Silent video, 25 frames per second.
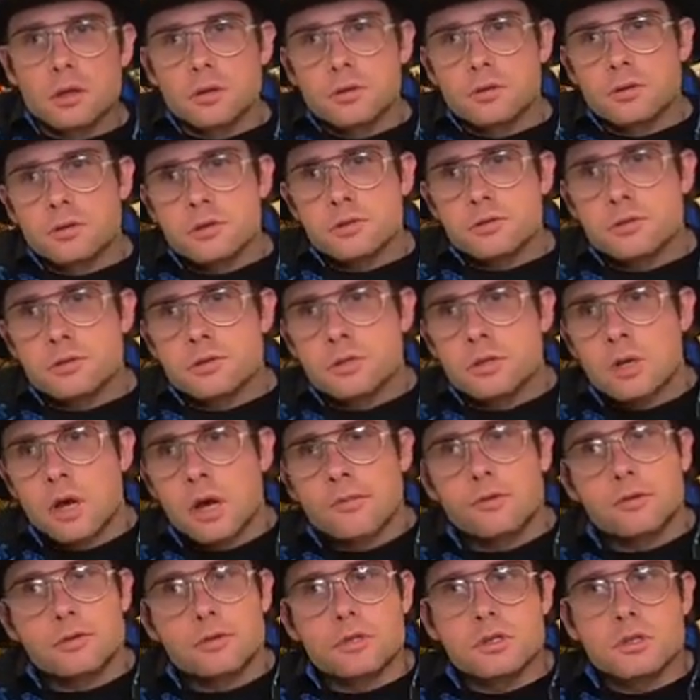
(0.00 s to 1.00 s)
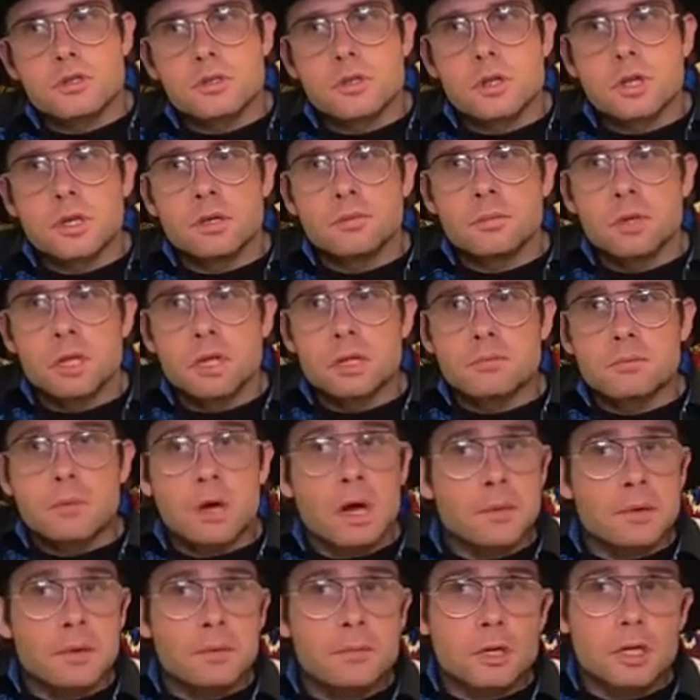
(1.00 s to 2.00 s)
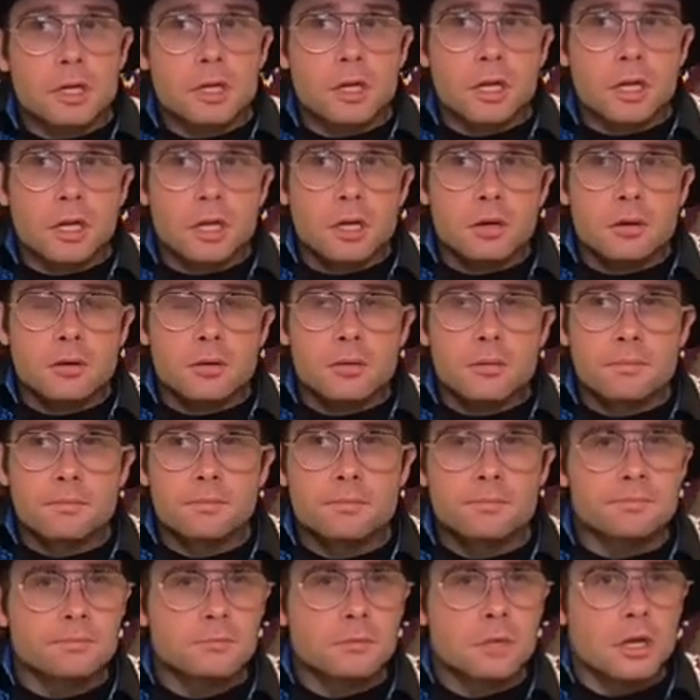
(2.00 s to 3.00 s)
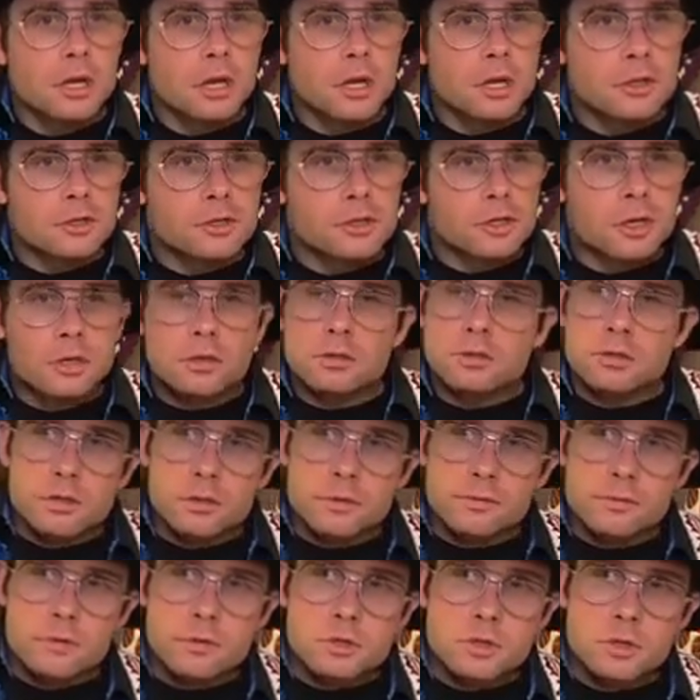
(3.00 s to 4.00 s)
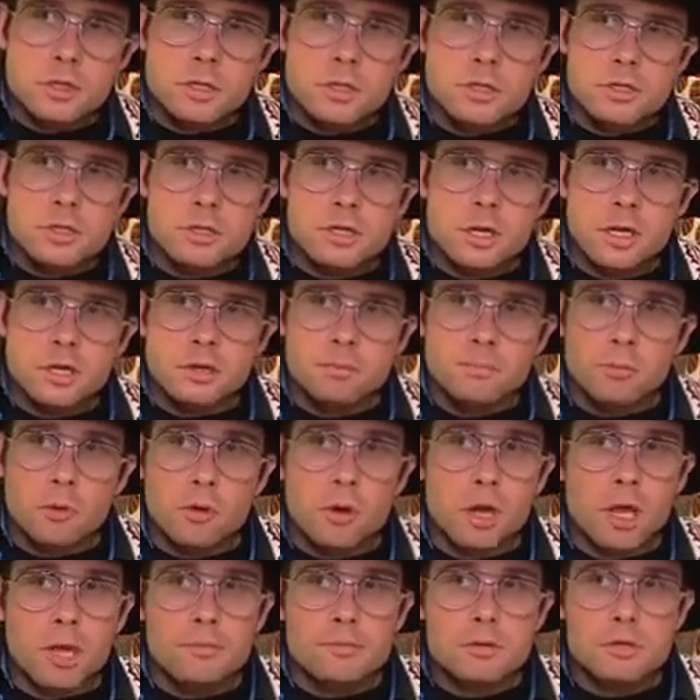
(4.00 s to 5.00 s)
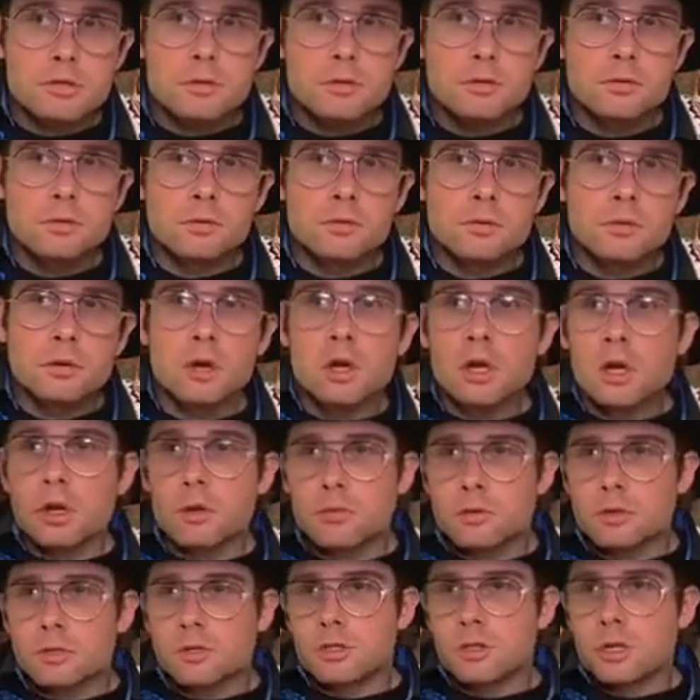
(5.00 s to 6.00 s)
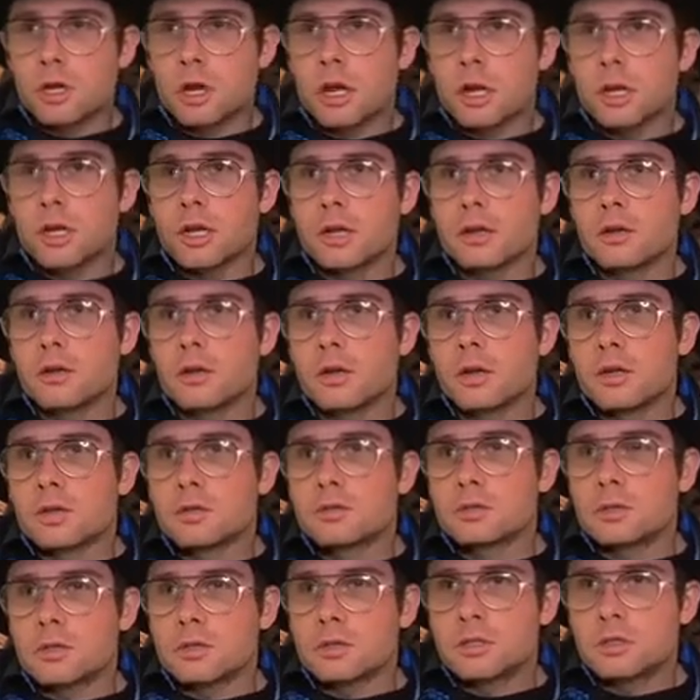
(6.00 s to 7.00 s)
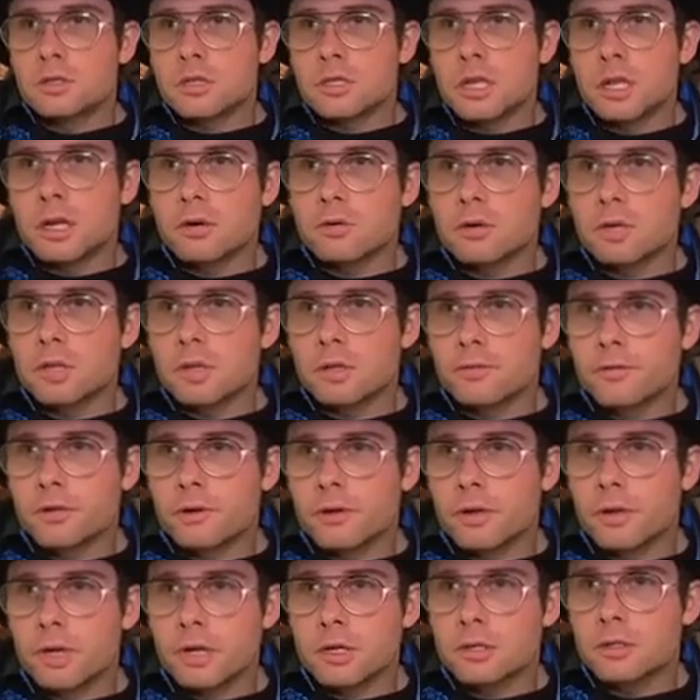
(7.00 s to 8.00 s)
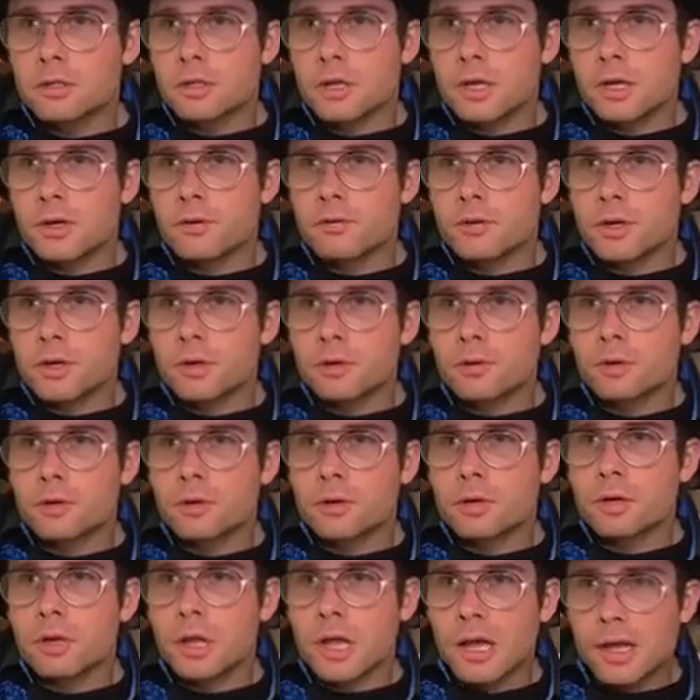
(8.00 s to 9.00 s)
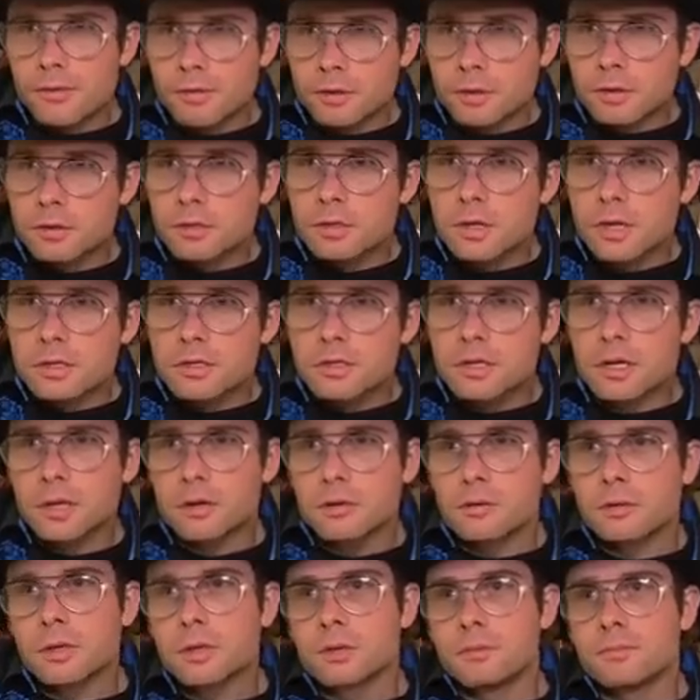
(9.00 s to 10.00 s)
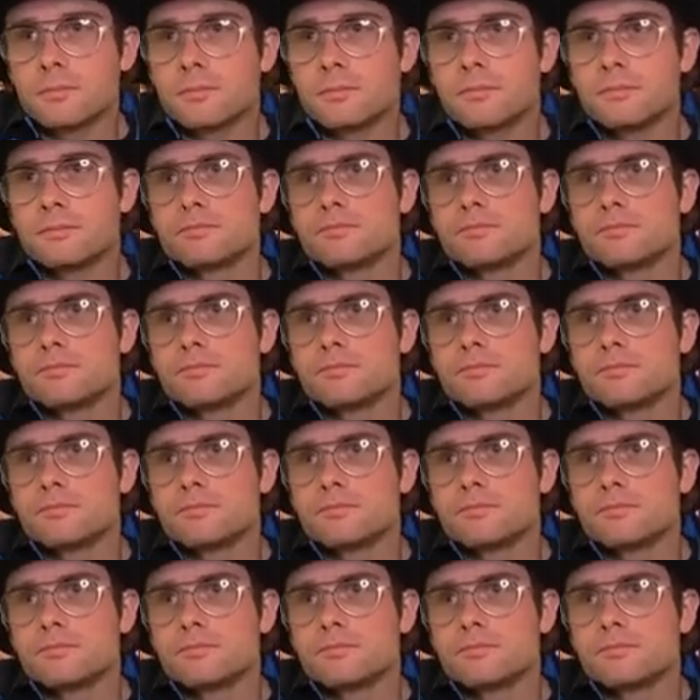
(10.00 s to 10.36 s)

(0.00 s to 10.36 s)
Chris Christopherson sang Me and Bobby McGee. And Shel Silverstein sang A Boy Named Sue, which Johnny took to San Quentin the very next day and recorded live at San Quentin.